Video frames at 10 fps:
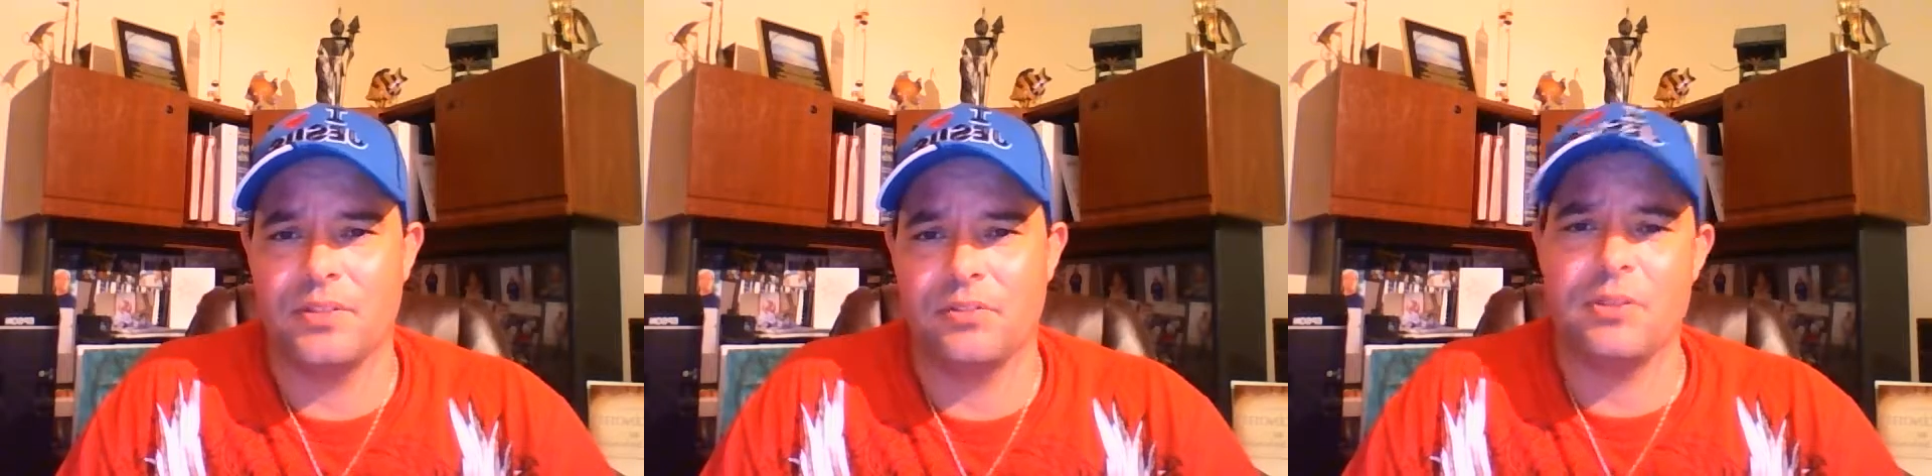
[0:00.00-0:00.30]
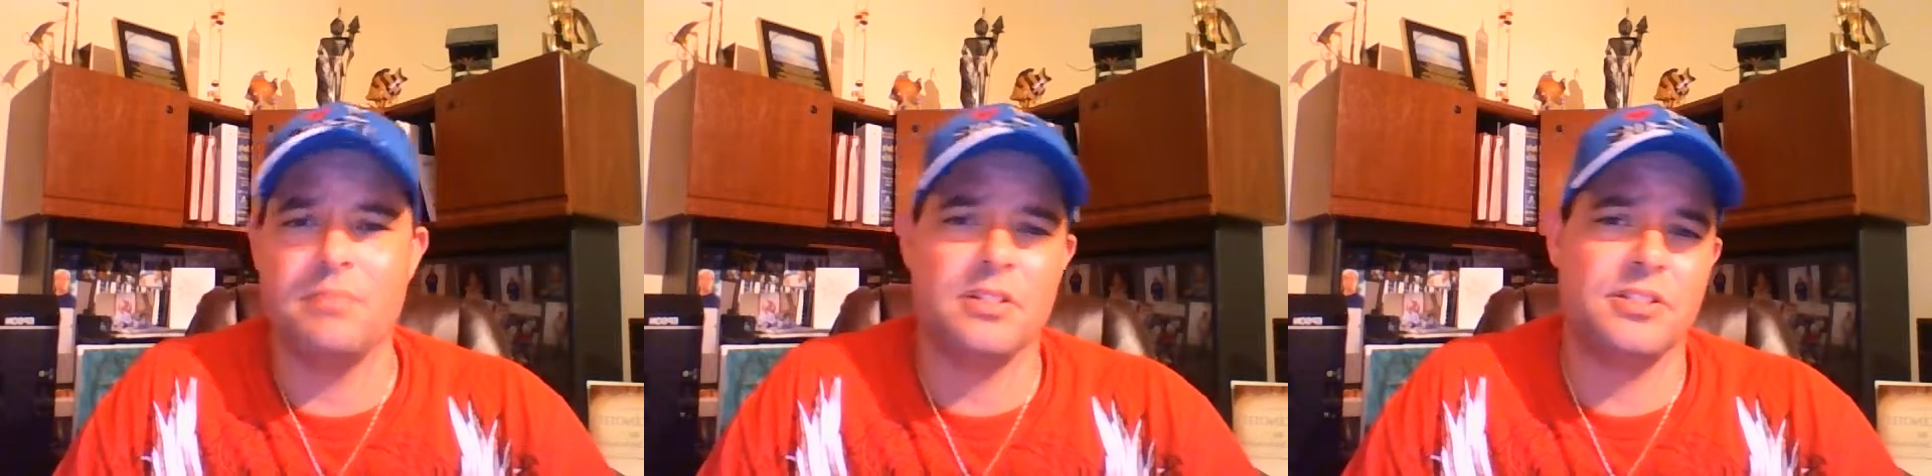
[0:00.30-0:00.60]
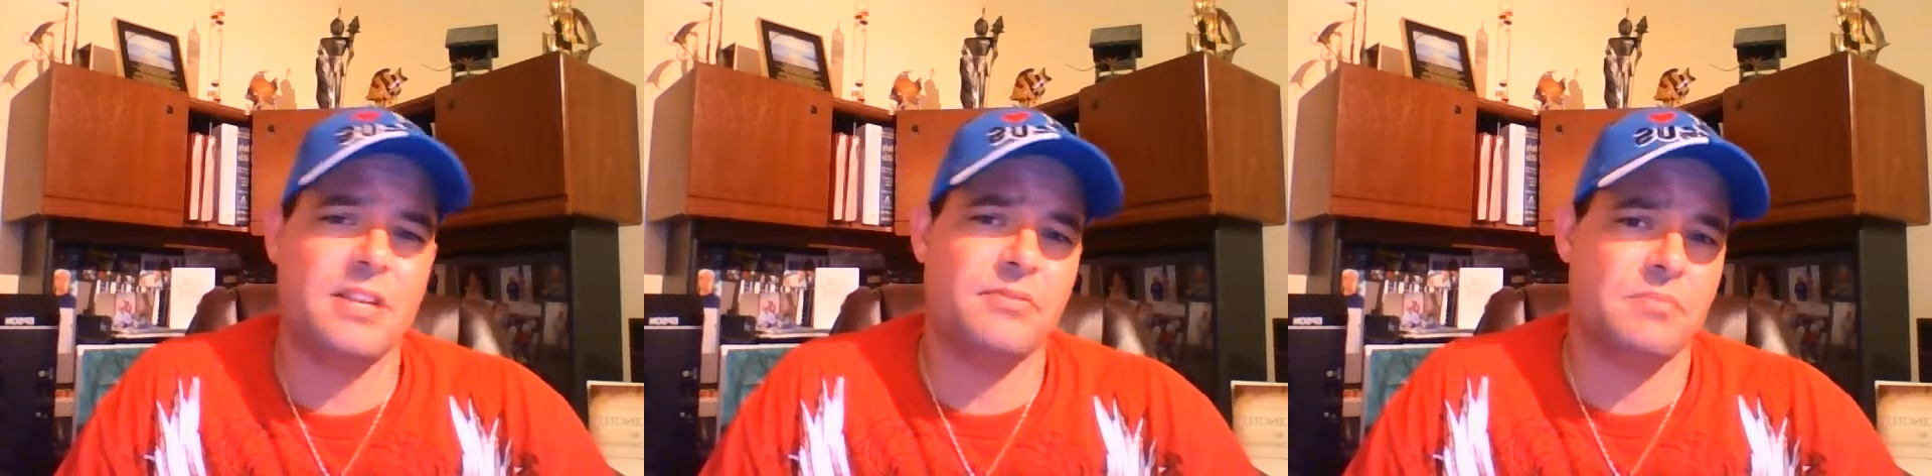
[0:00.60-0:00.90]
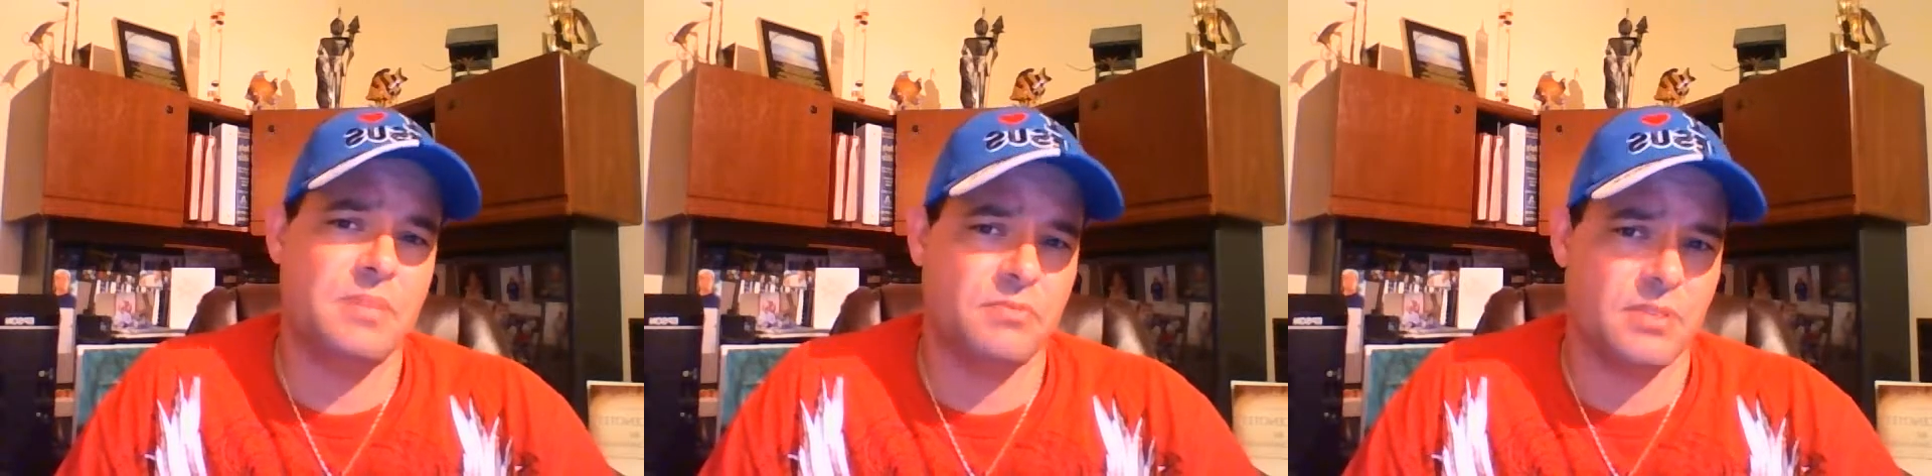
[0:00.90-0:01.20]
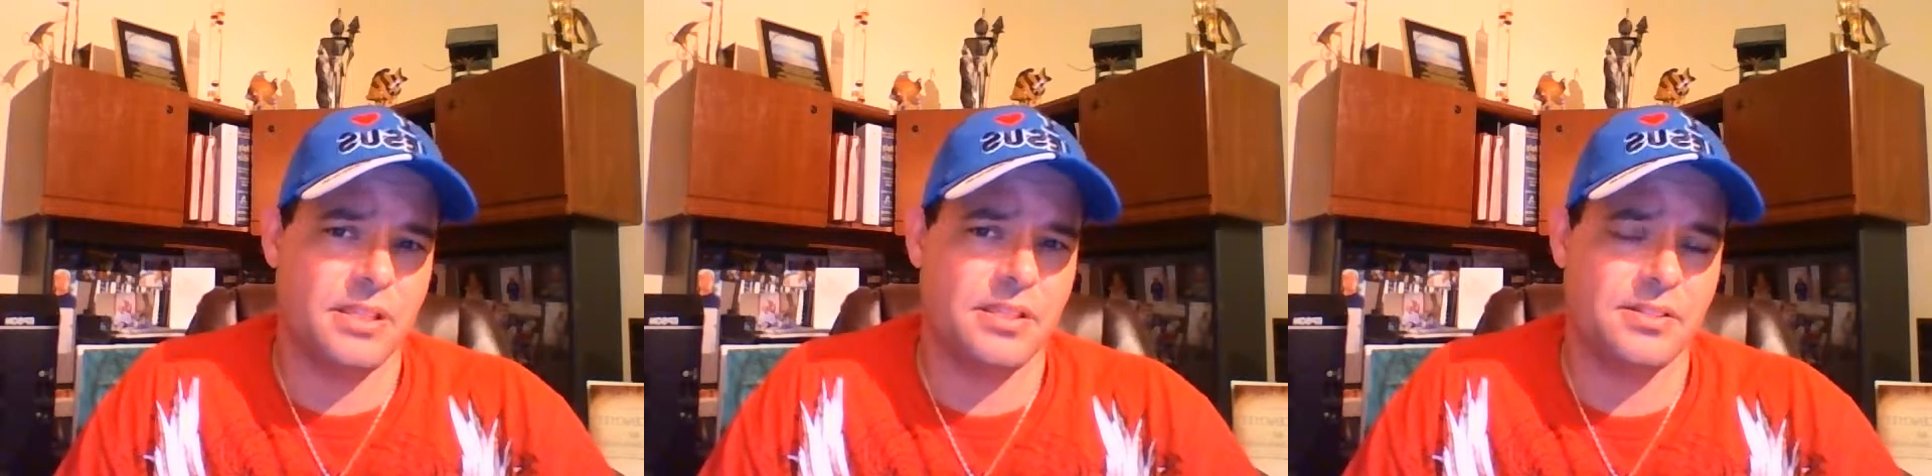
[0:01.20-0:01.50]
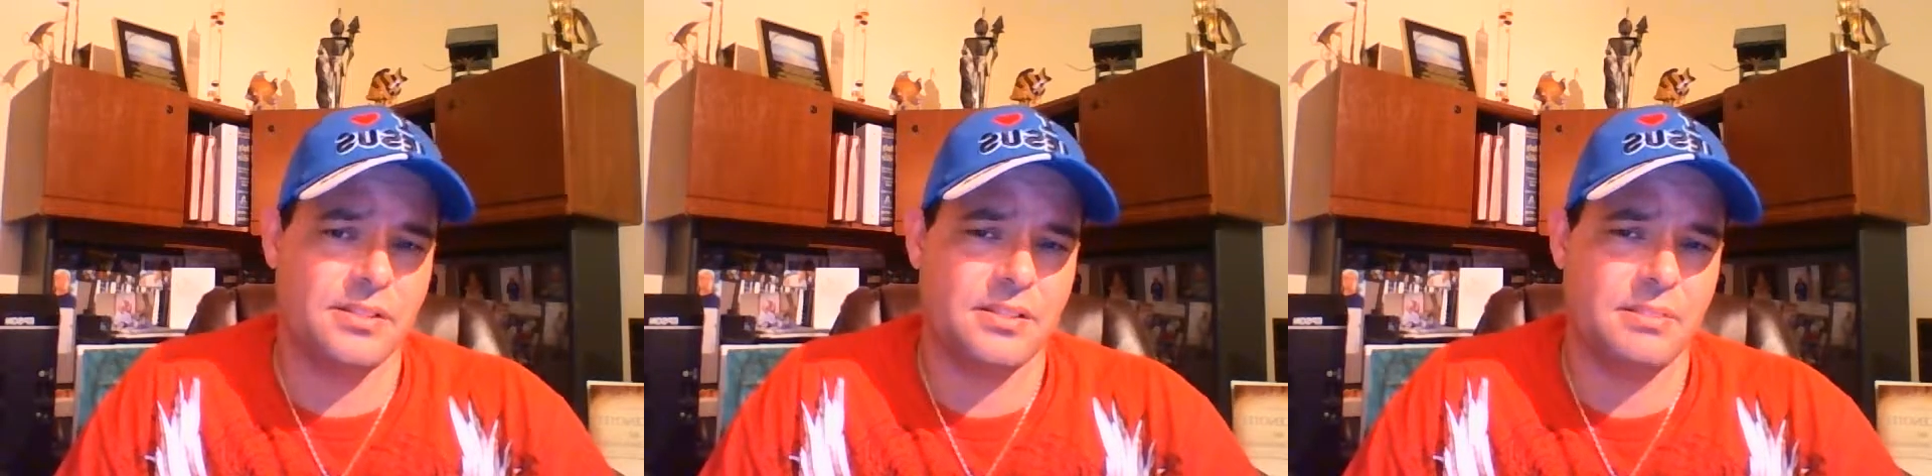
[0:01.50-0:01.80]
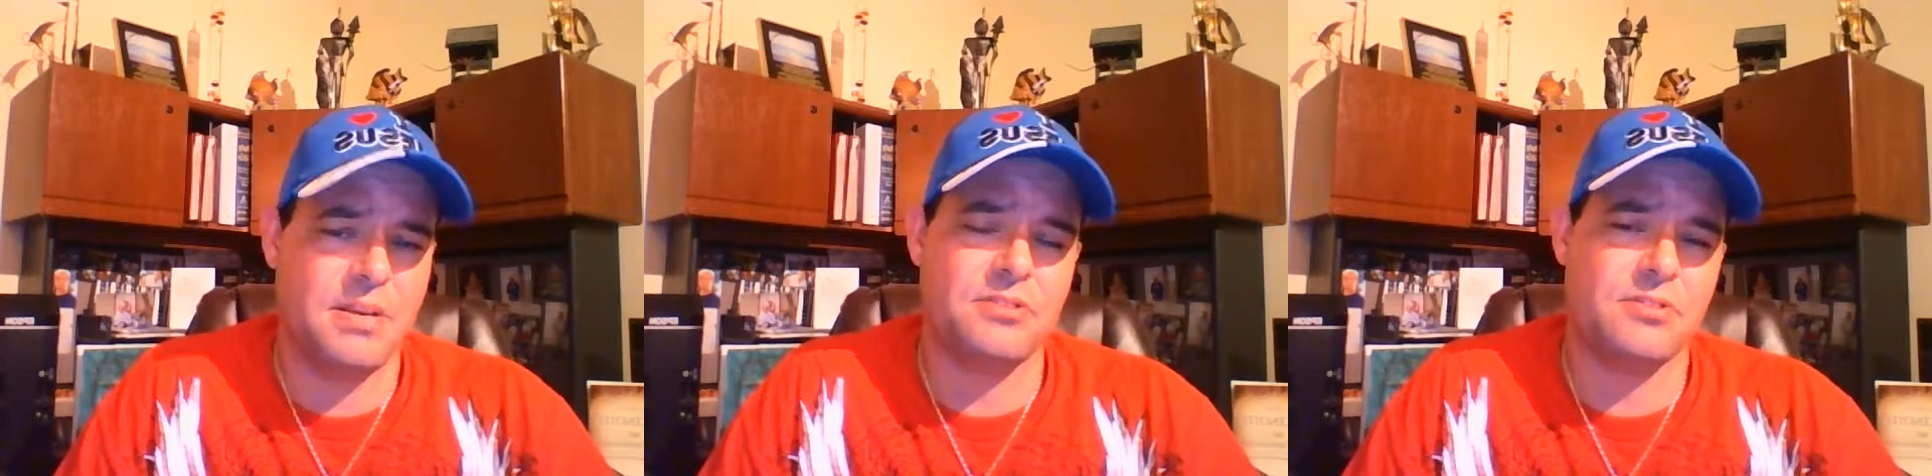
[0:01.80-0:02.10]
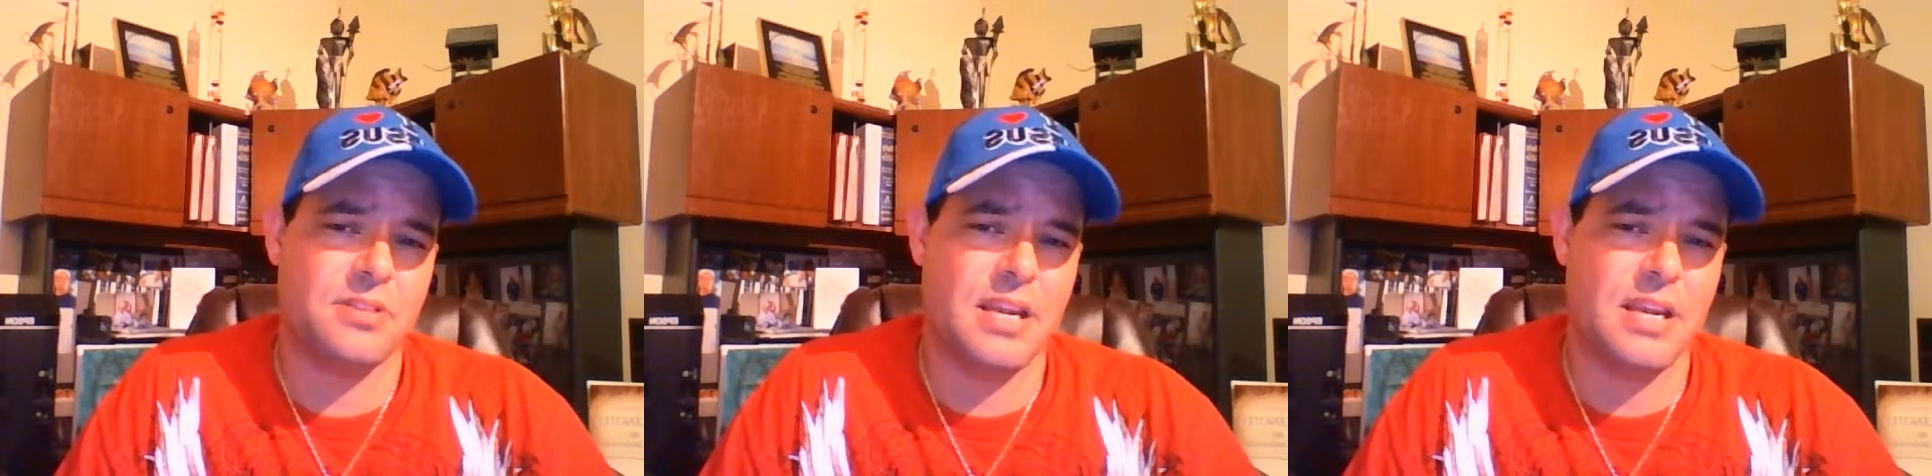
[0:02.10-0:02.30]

three months after being released, pastor